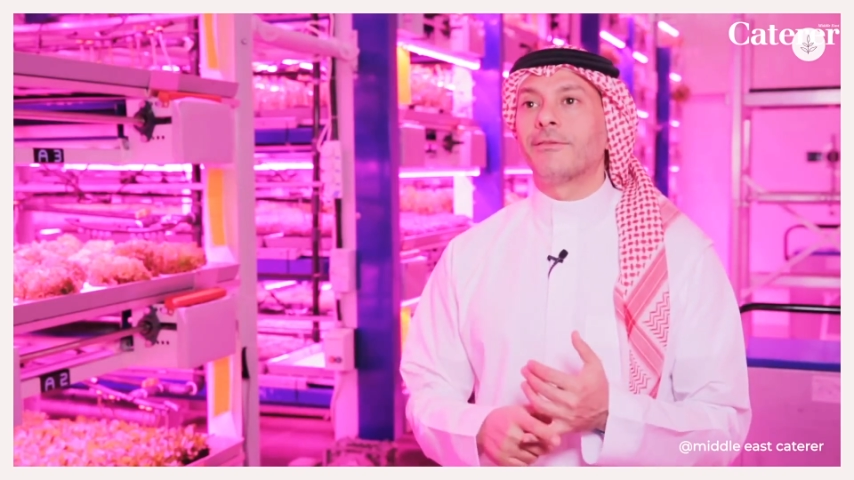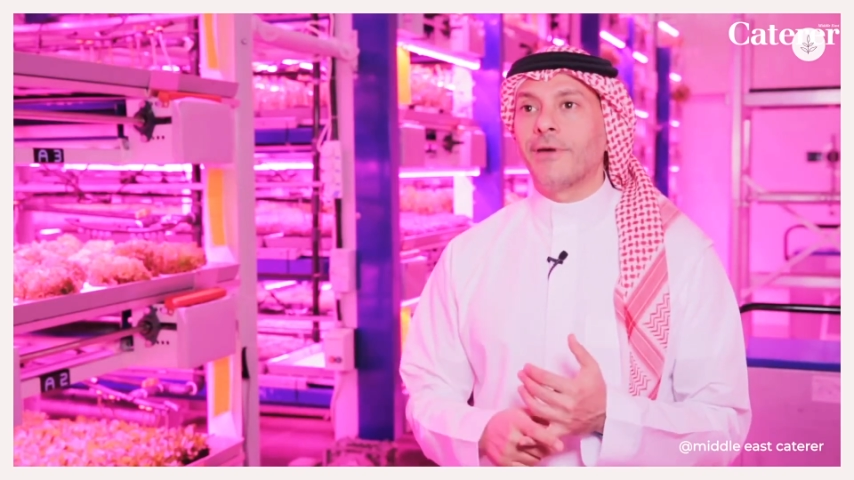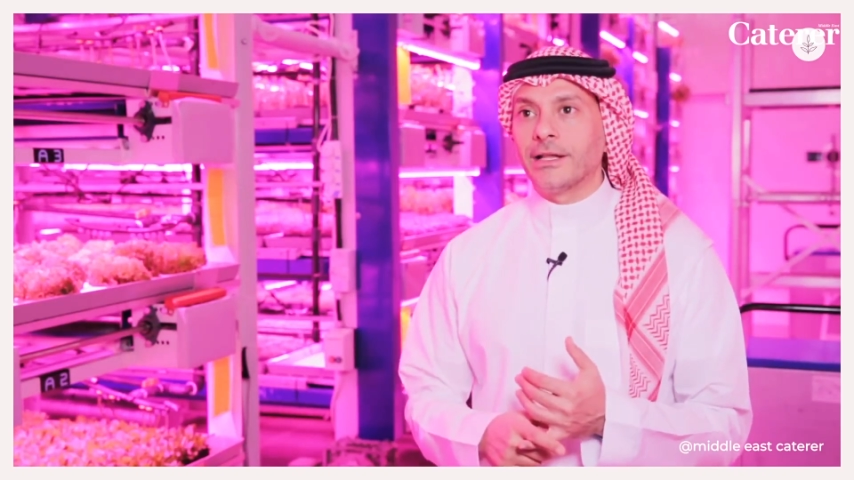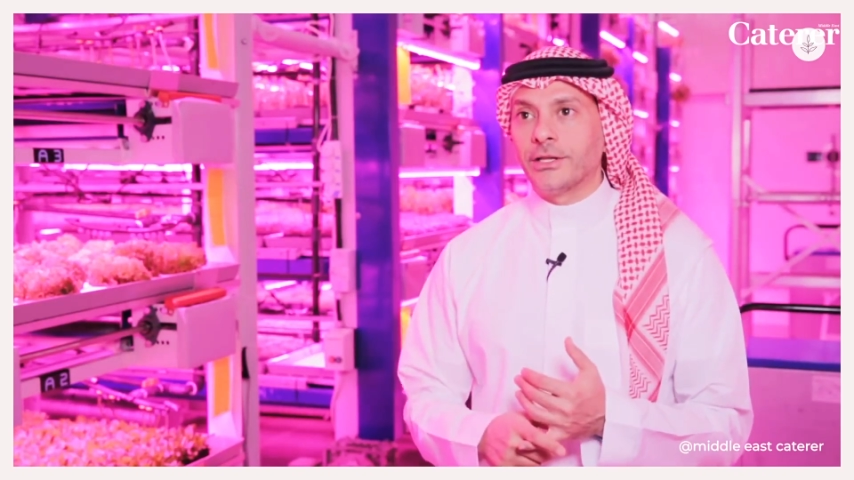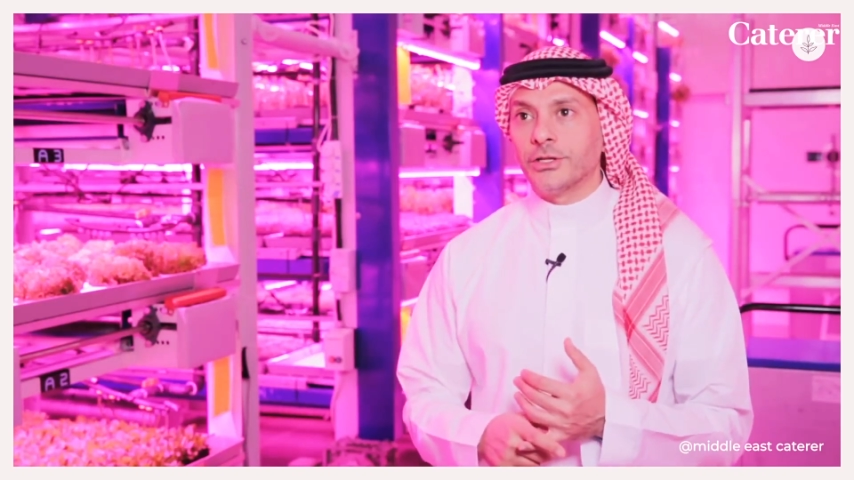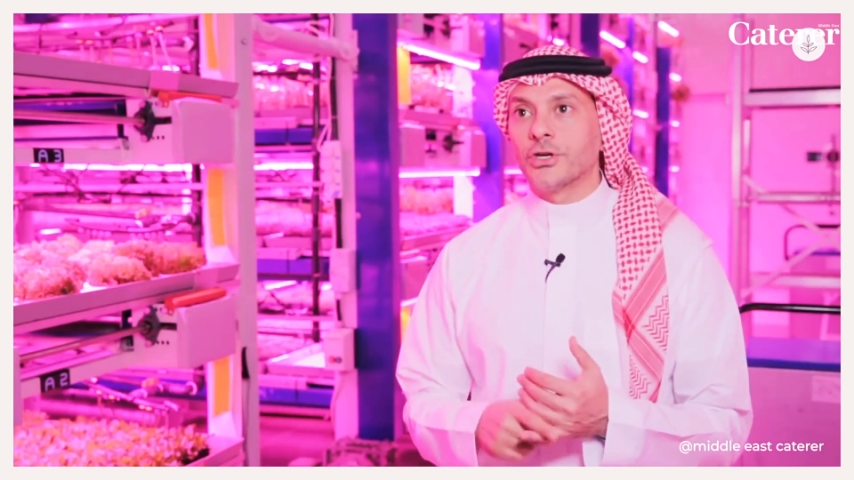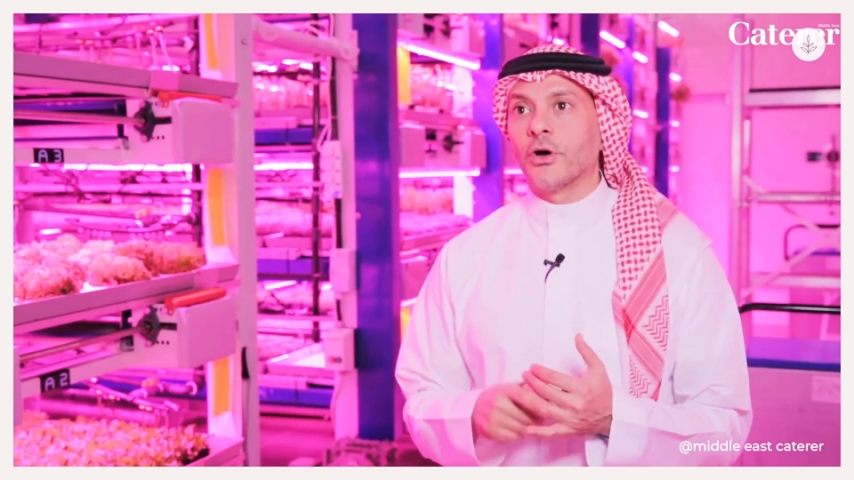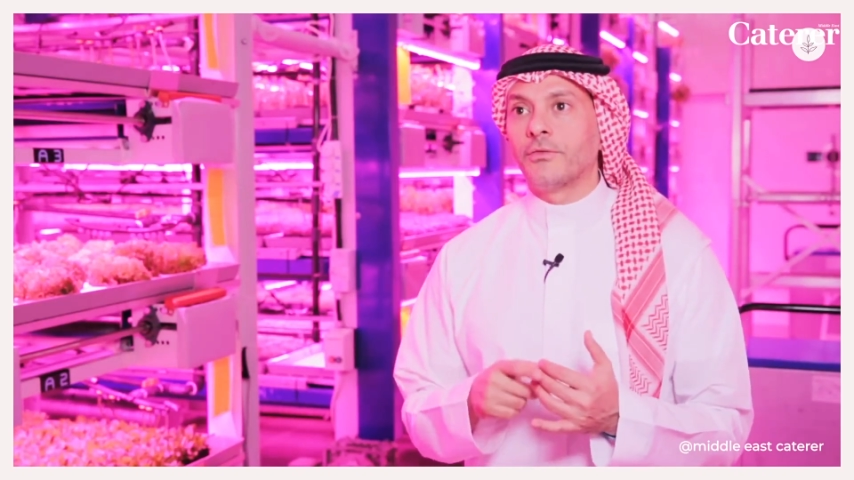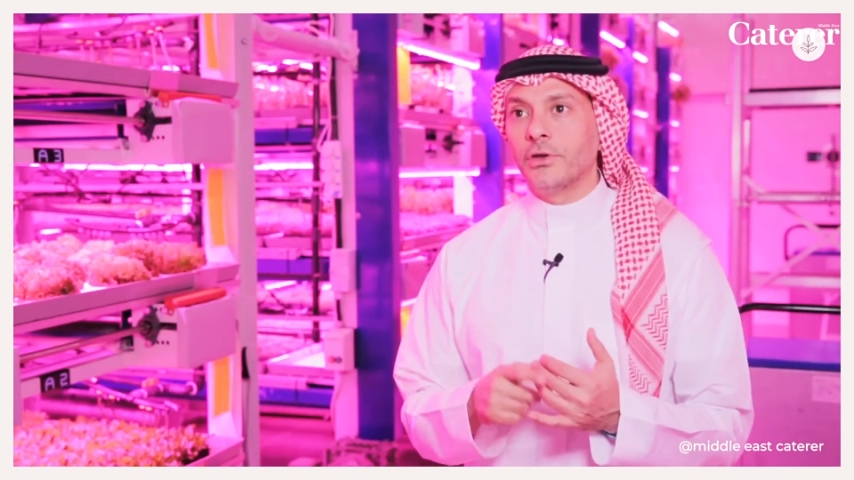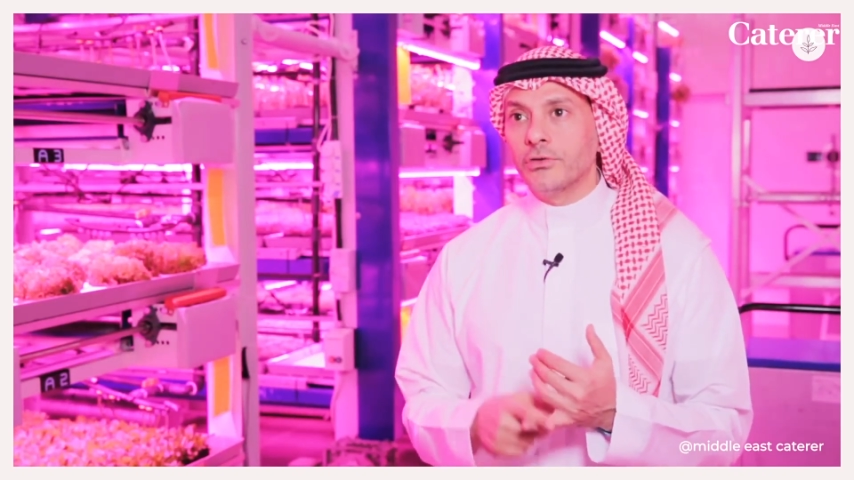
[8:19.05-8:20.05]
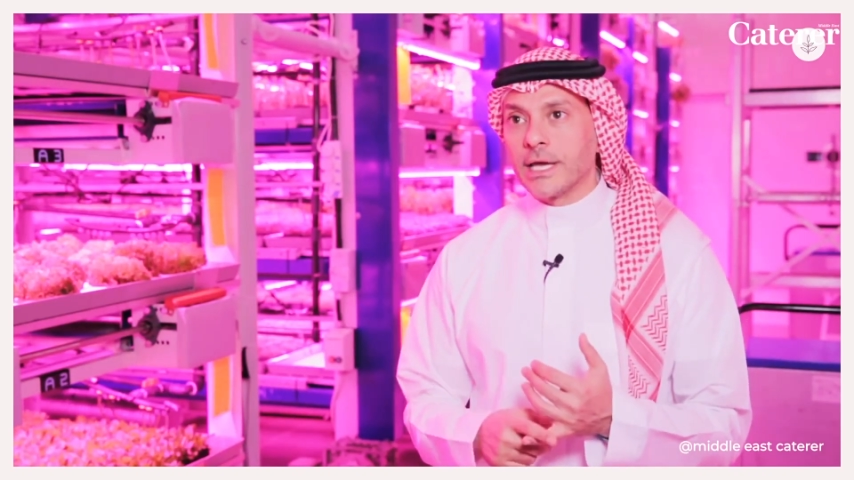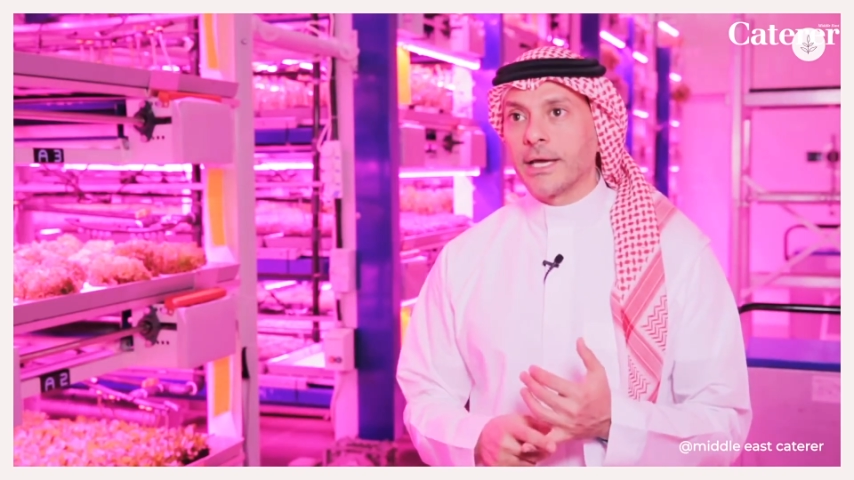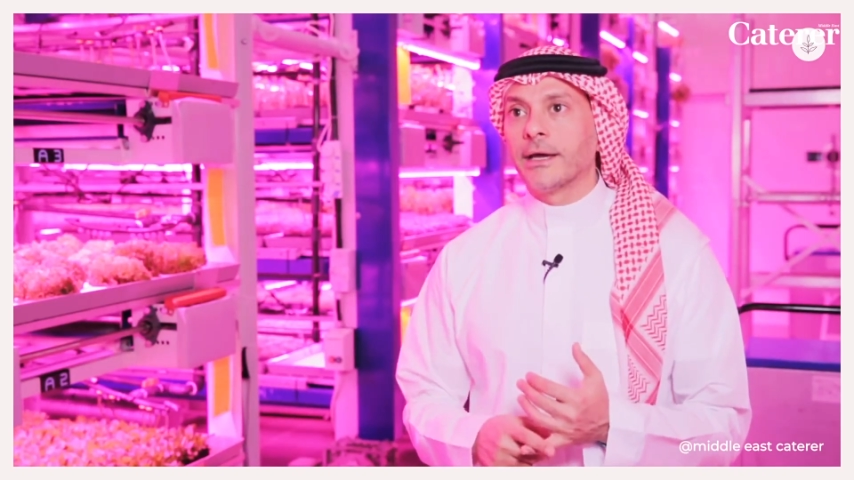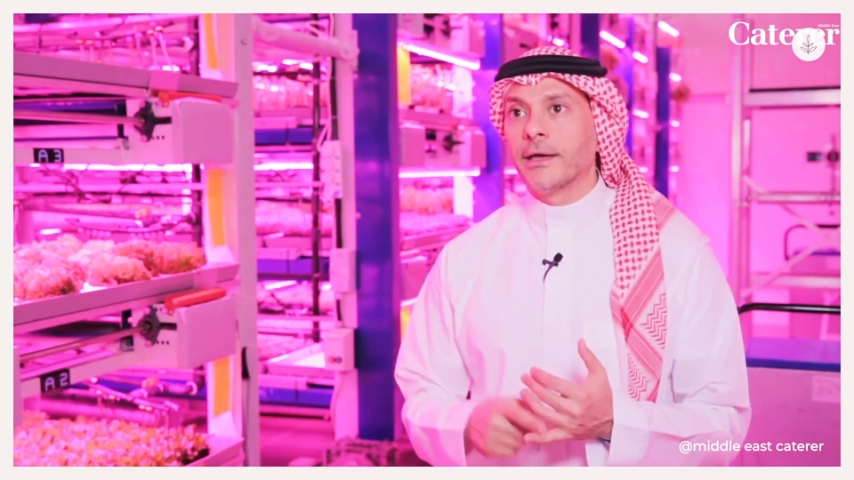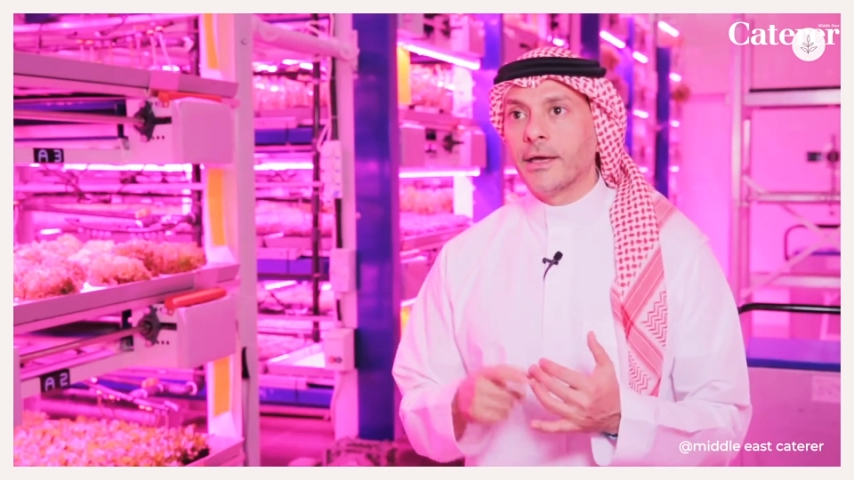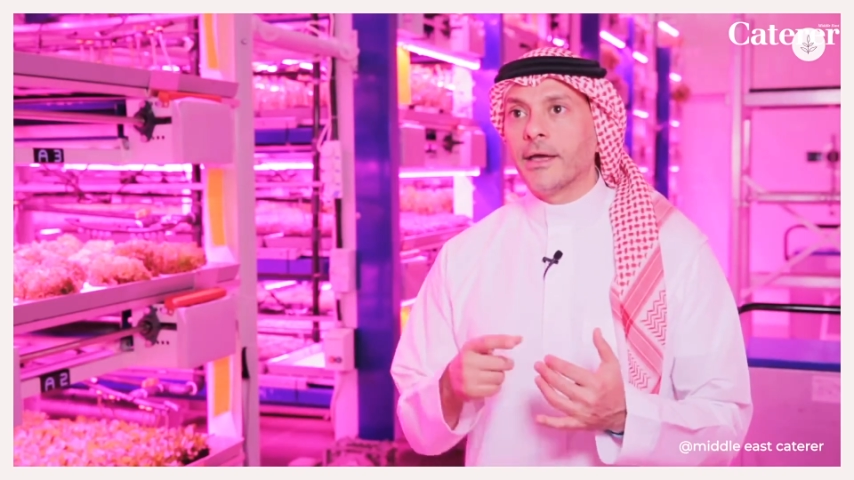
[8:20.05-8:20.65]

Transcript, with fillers: advantage of using